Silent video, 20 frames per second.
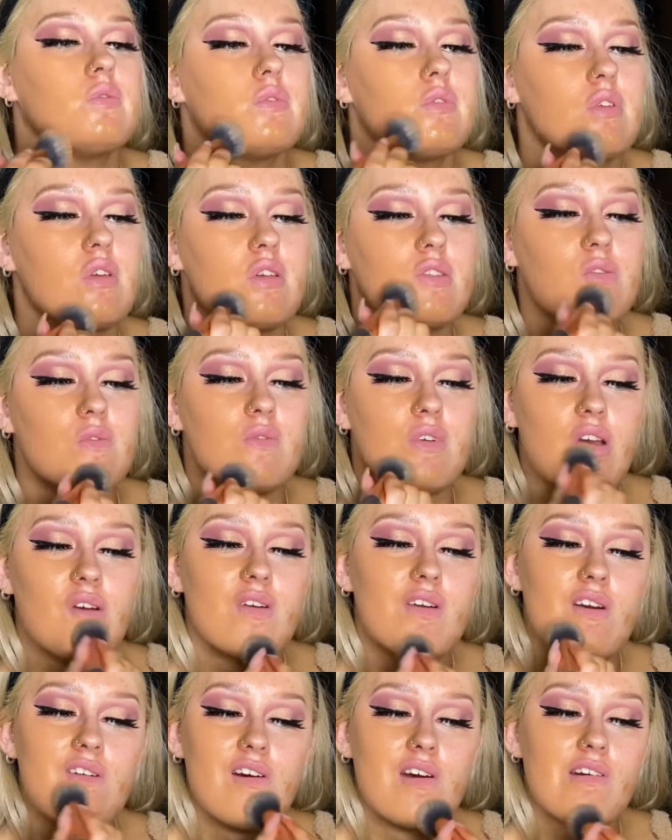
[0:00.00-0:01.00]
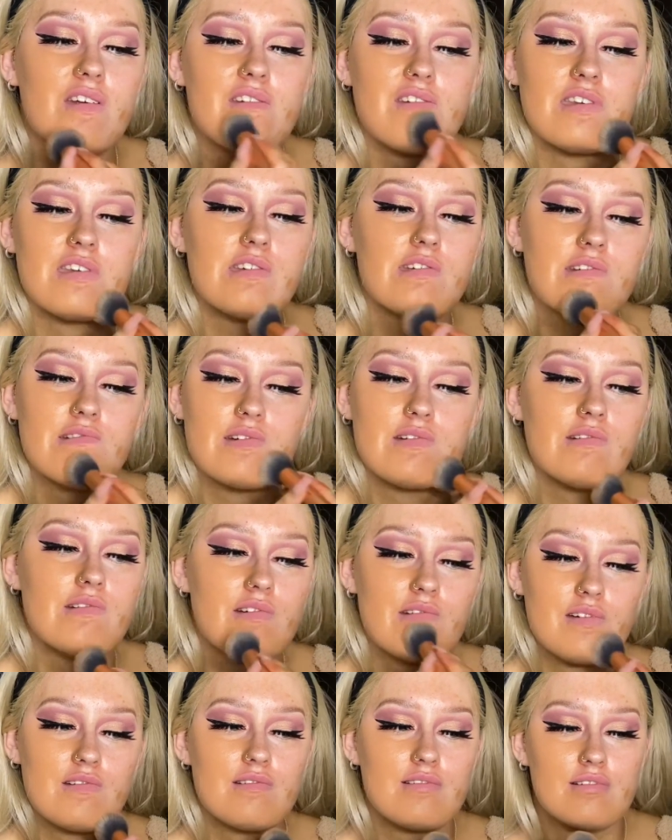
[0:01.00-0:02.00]
It's very orange.
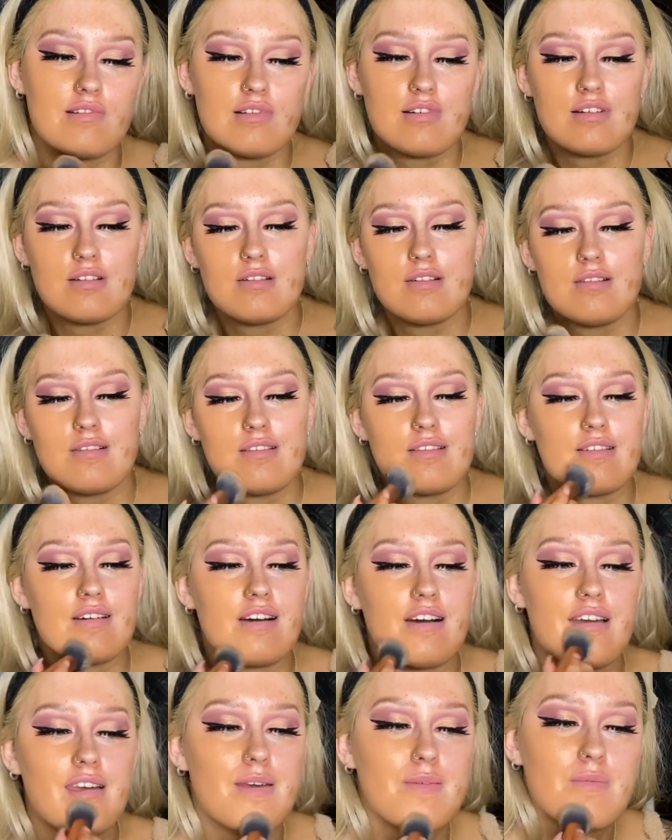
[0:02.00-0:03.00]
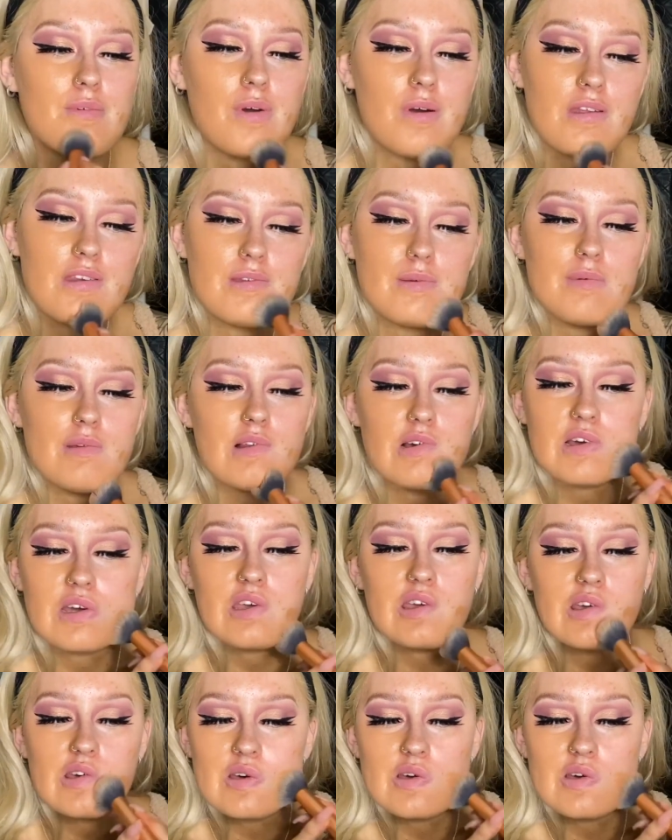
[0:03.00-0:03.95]
I am going to be looking